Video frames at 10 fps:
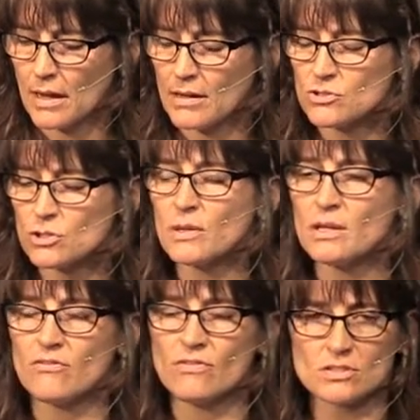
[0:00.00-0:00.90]
I have too
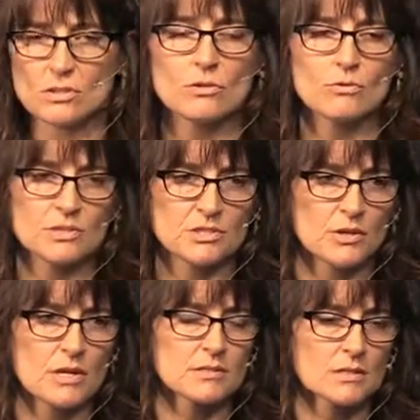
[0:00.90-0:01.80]
many physical
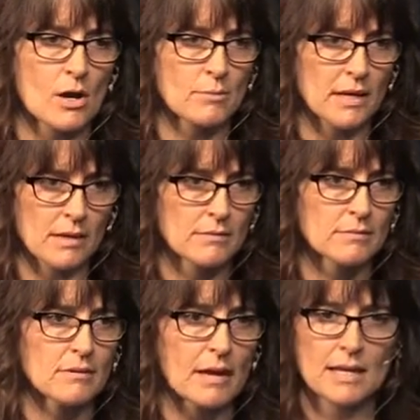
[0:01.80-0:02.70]
restraints on me.
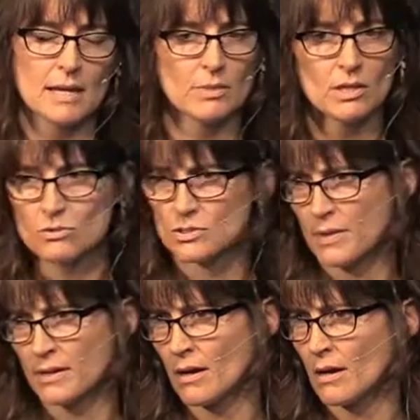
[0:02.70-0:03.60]
I can't be
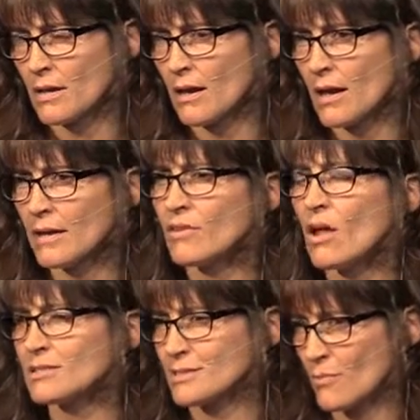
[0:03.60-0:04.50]
used by God. I've
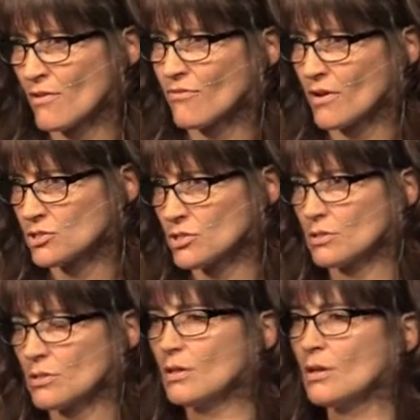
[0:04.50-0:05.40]
lost my
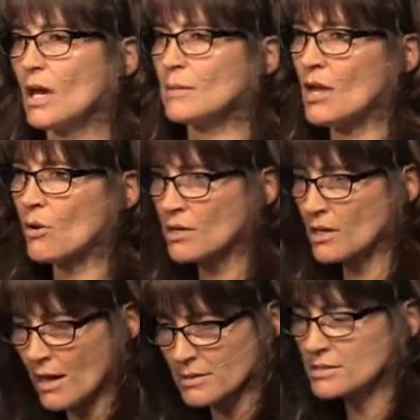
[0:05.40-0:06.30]
function. I'm now in
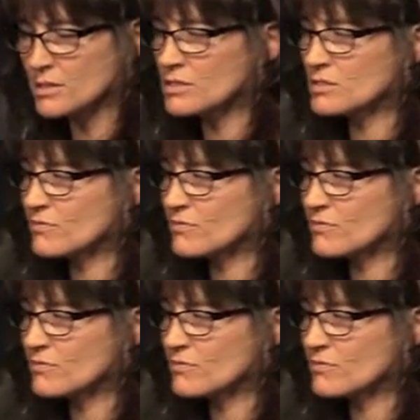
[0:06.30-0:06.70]
a constant